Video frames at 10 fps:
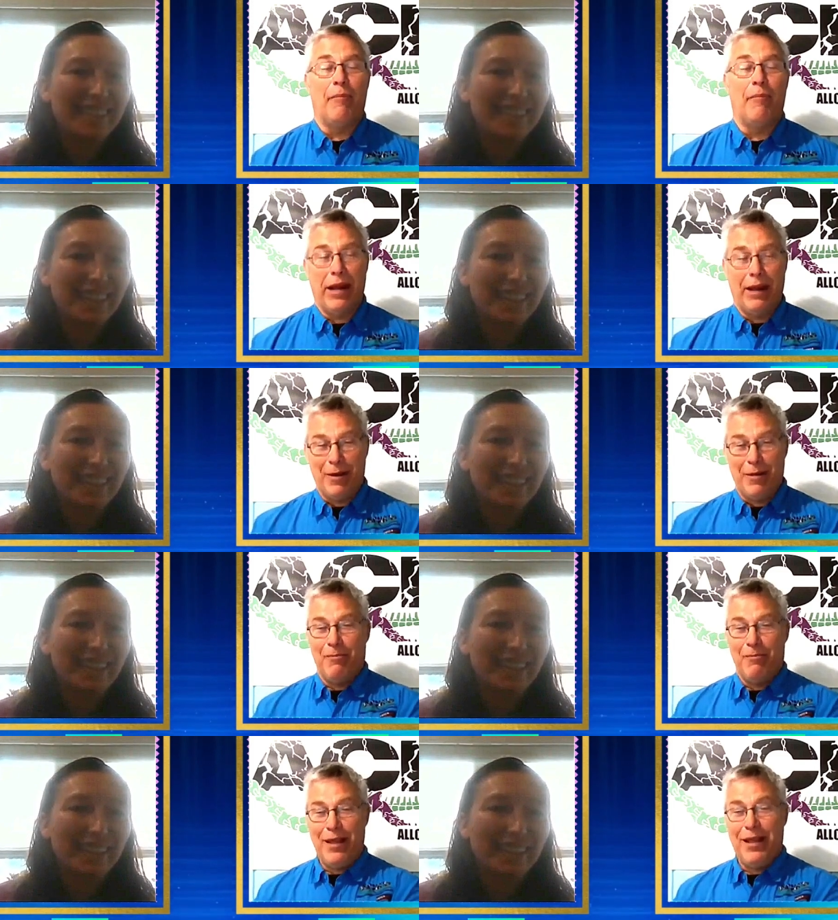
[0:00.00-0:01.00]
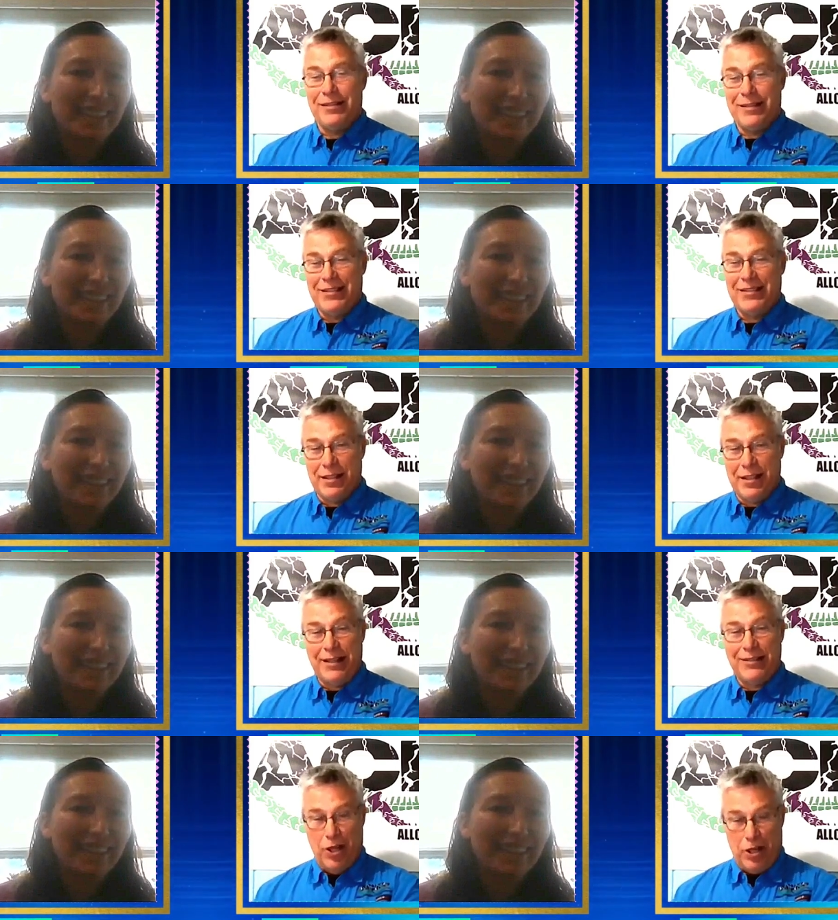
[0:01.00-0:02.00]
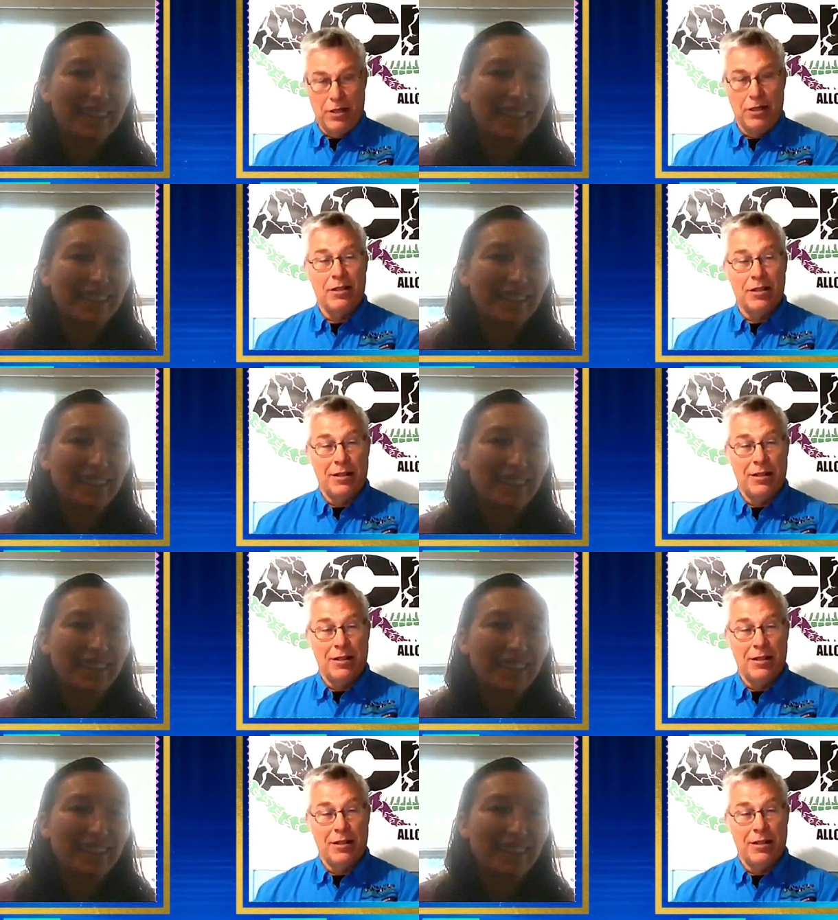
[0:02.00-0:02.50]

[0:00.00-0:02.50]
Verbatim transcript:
Speaker 1: uh, but I'm going to be adjusting the next dog.